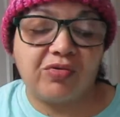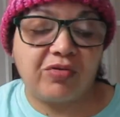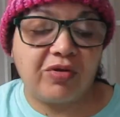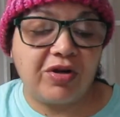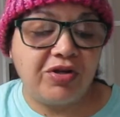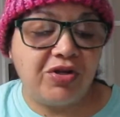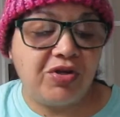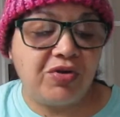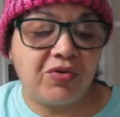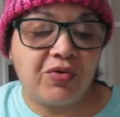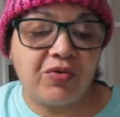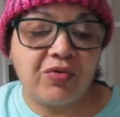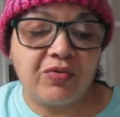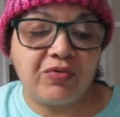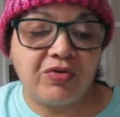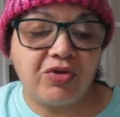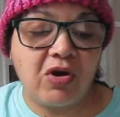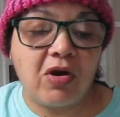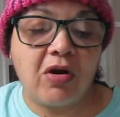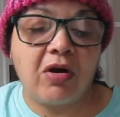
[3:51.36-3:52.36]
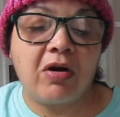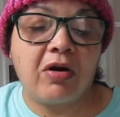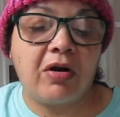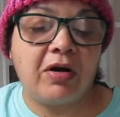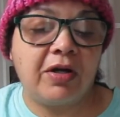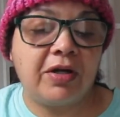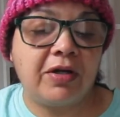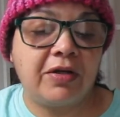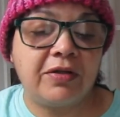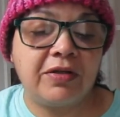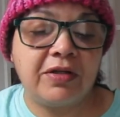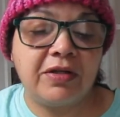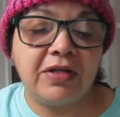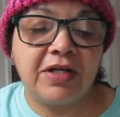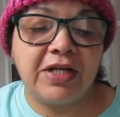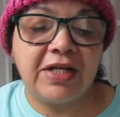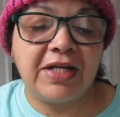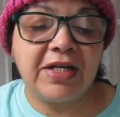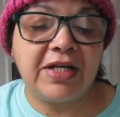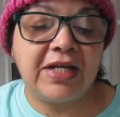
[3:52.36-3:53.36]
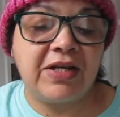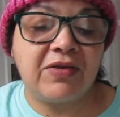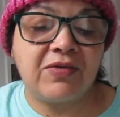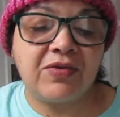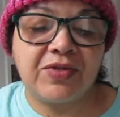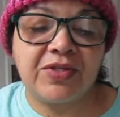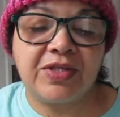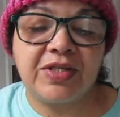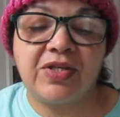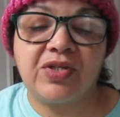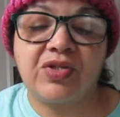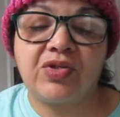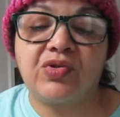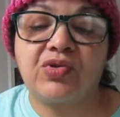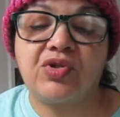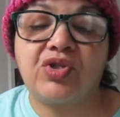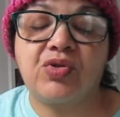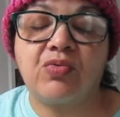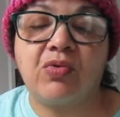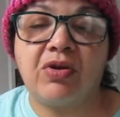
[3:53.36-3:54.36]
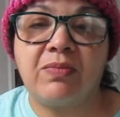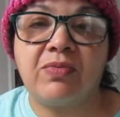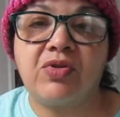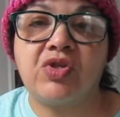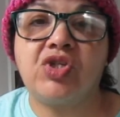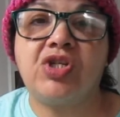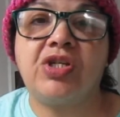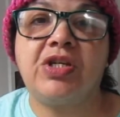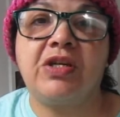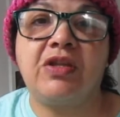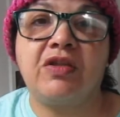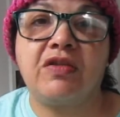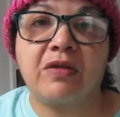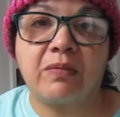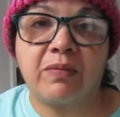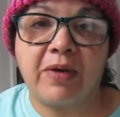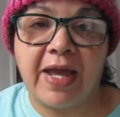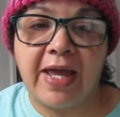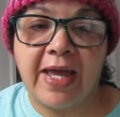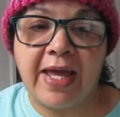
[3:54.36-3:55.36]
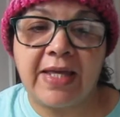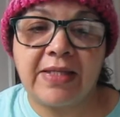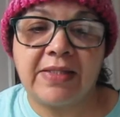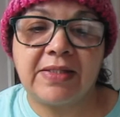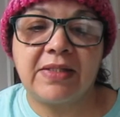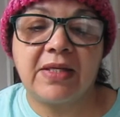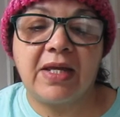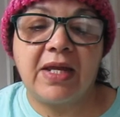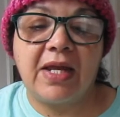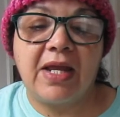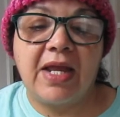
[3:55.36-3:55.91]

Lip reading: you know, yarn, knitting needles, scissors, sewing machine, threads.